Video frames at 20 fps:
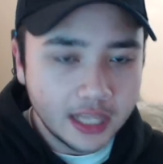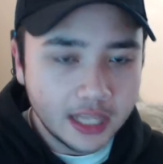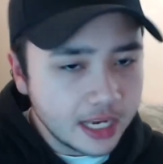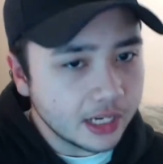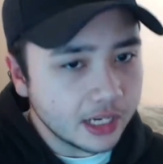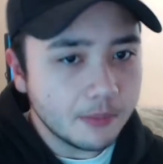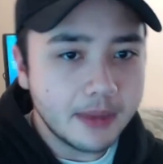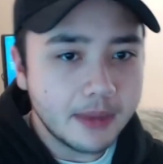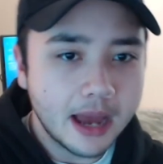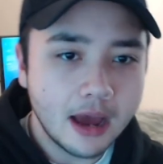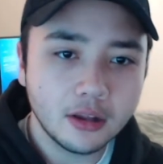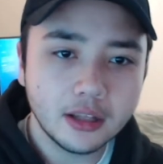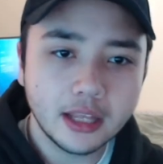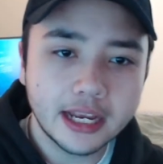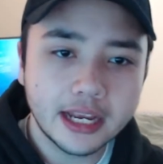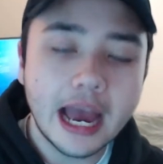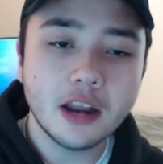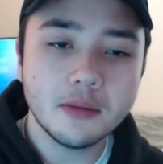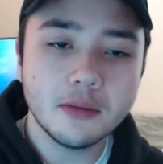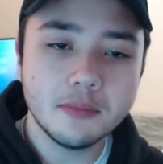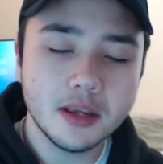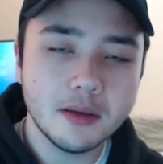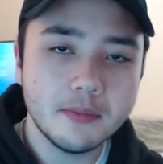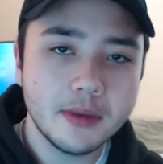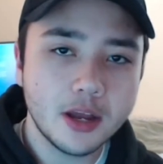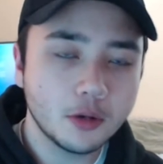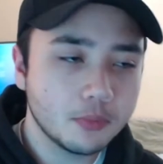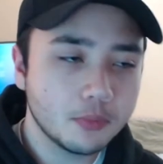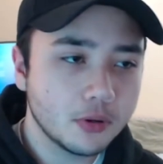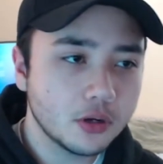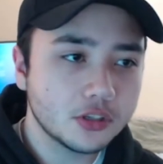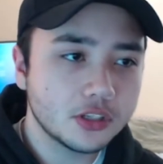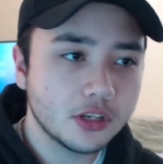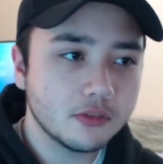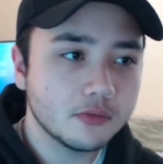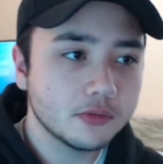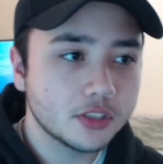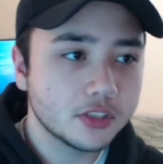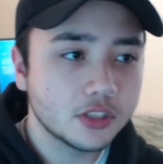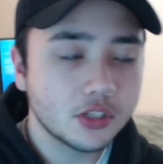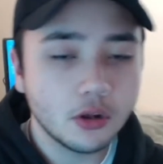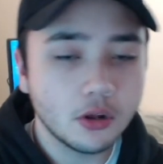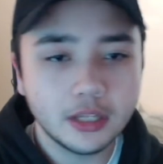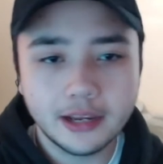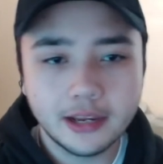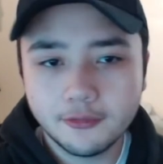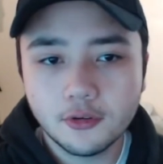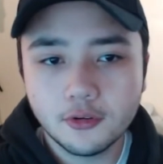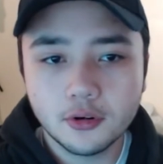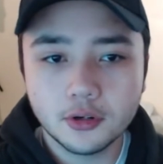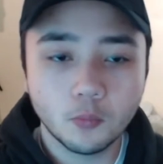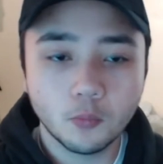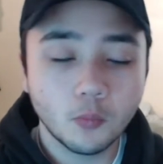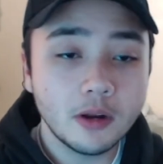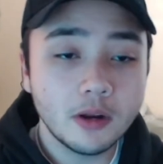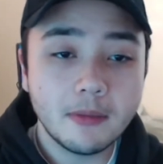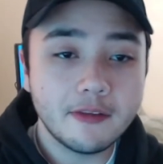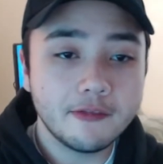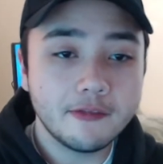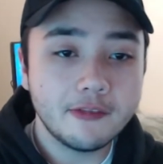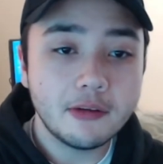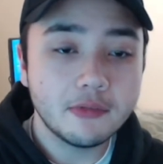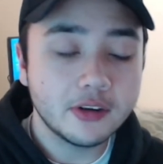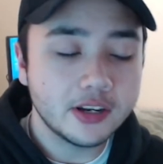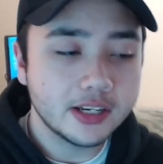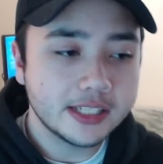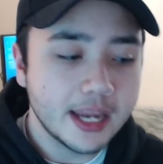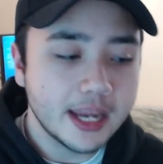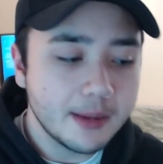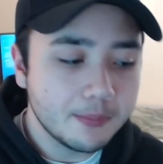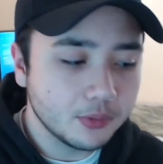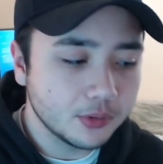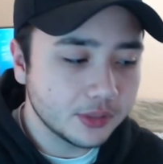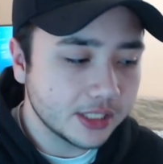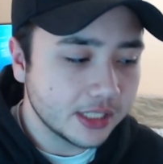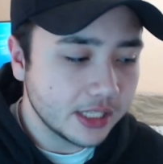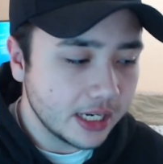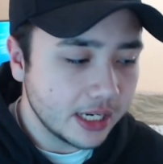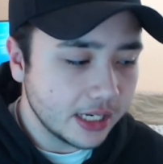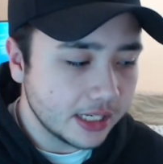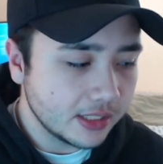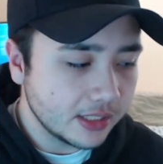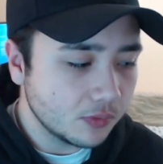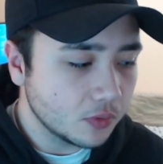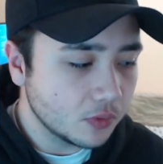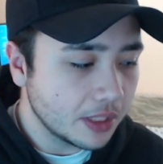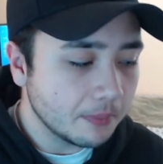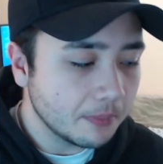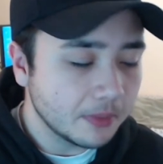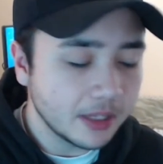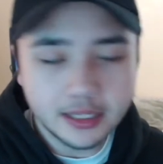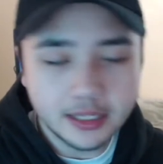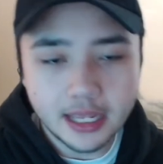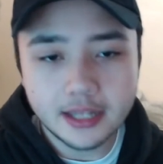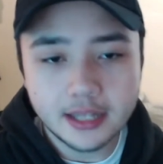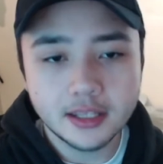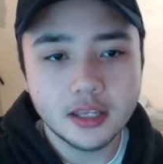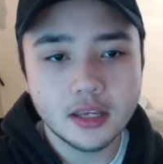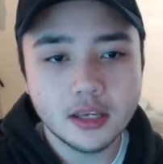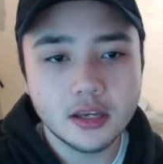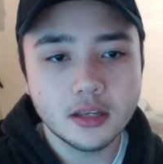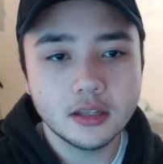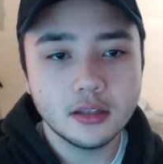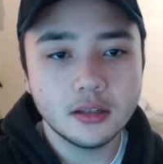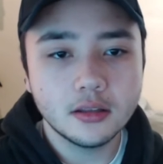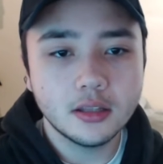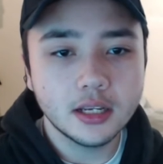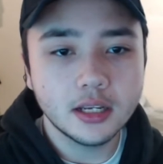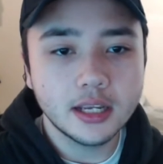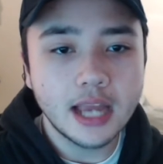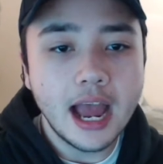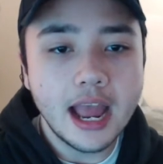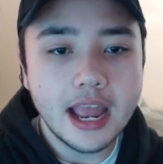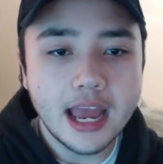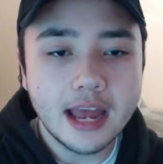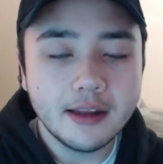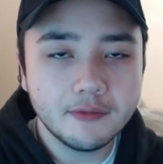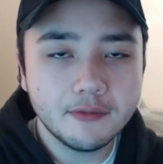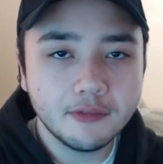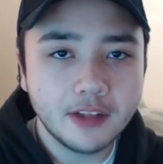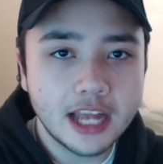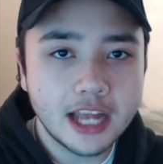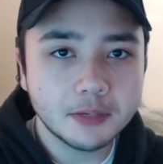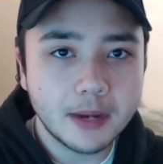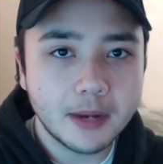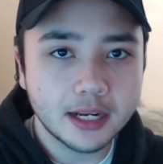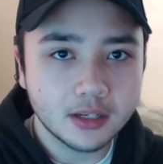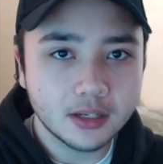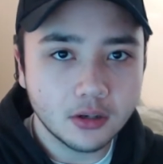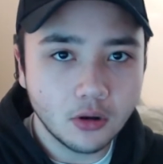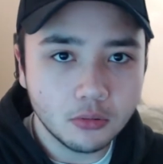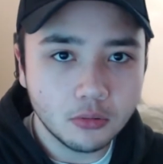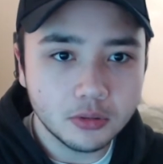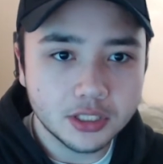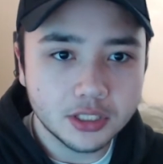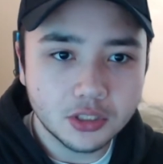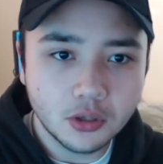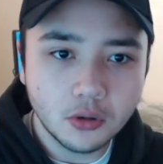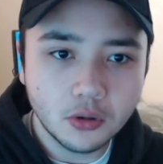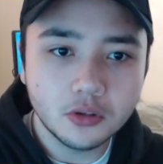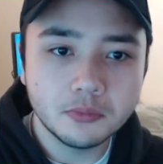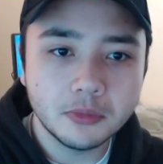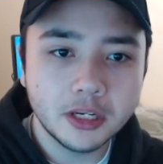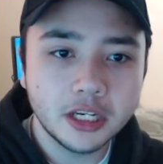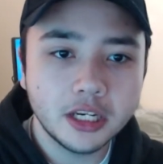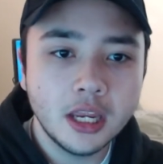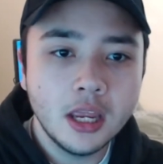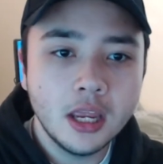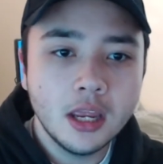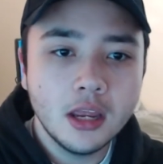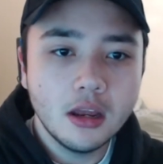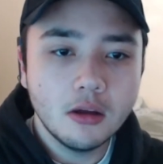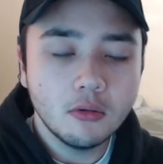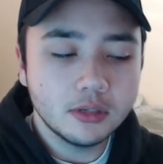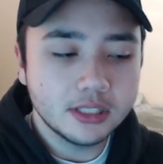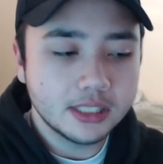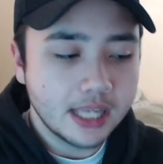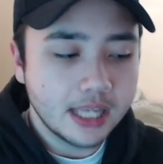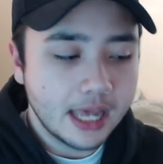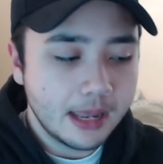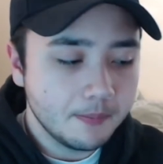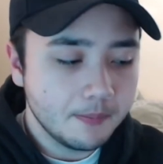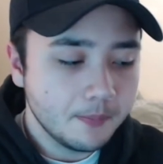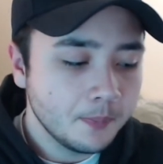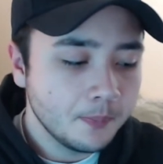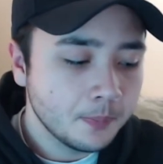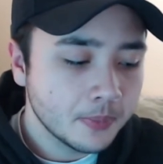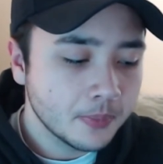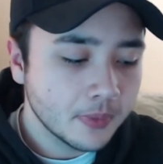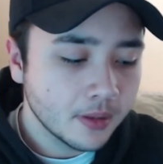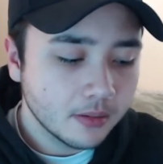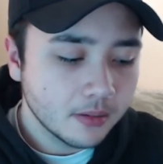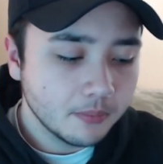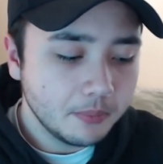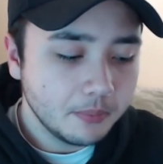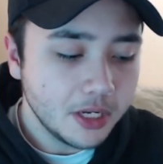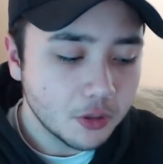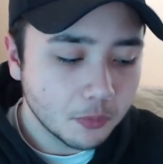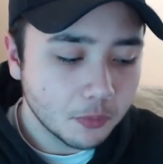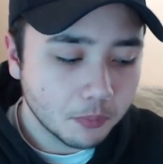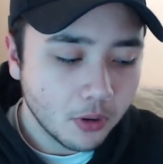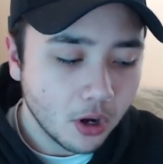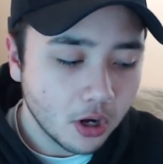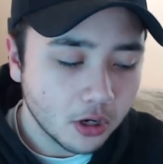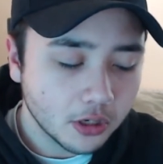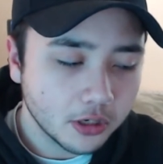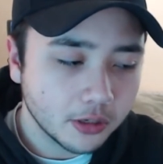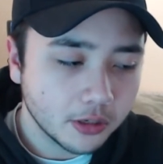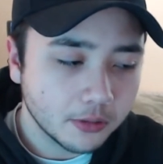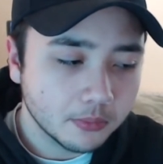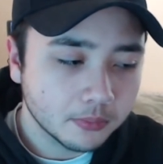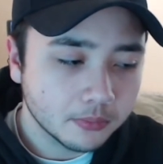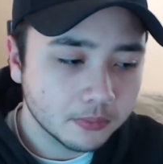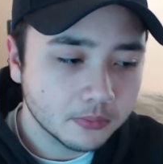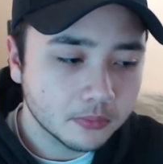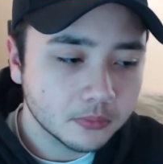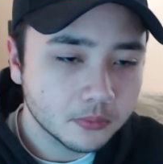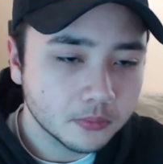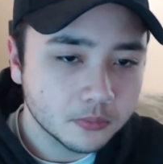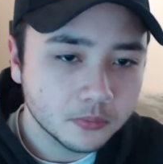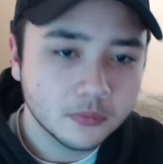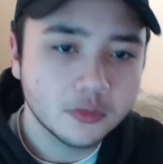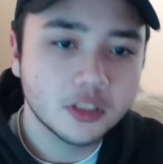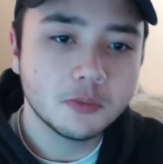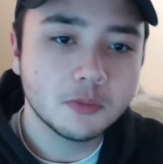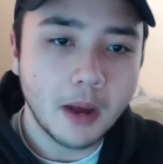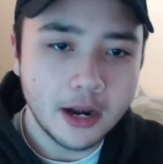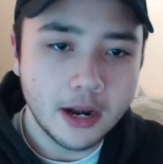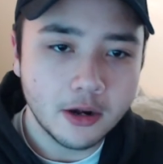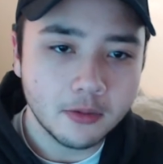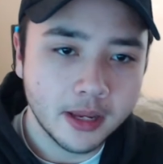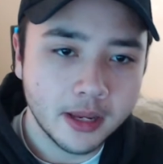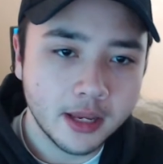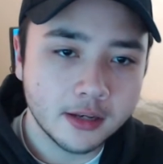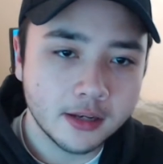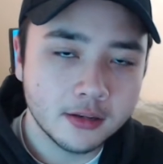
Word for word: about like how to be a better person. So like for one of my favorite examples is something that the the guy at Flashback always told me was that Peter Parker, Spider-Man,